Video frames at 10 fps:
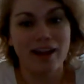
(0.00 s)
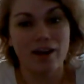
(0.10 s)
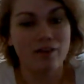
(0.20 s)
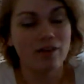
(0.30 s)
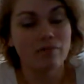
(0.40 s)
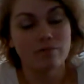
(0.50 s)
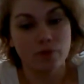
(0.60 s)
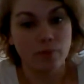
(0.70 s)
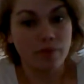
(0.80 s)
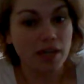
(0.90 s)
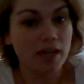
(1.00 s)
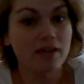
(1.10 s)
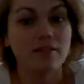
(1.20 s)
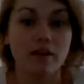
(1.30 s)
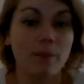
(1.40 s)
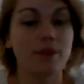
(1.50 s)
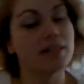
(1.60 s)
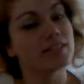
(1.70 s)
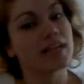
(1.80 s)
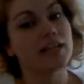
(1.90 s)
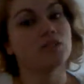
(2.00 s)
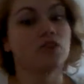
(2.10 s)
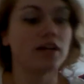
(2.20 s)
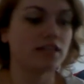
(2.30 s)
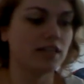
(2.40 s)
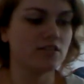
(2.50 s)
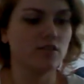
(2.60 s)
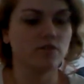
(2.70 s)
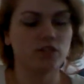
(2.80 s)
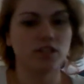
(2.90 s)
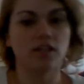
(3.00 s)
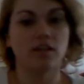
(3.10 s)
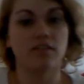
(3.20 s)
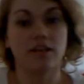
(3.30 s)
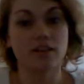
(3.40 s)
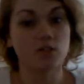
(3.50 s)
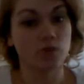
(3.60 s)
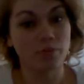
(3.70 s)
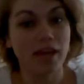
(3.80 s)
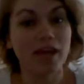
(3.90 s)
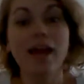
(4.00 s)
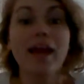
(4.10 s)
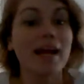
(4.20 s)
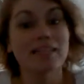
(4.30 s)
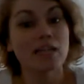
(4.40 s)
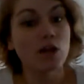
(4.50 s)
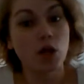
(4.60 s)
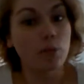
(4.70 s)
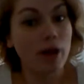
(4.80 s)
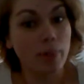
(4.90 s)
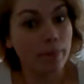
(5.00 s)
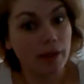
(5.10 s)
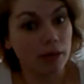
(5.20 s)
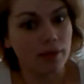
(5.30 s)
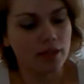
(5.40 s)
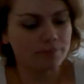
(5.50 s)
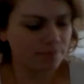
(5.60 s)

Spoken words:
And for me, this ties directly into the fertility thing, because for me, it's not all about the baby.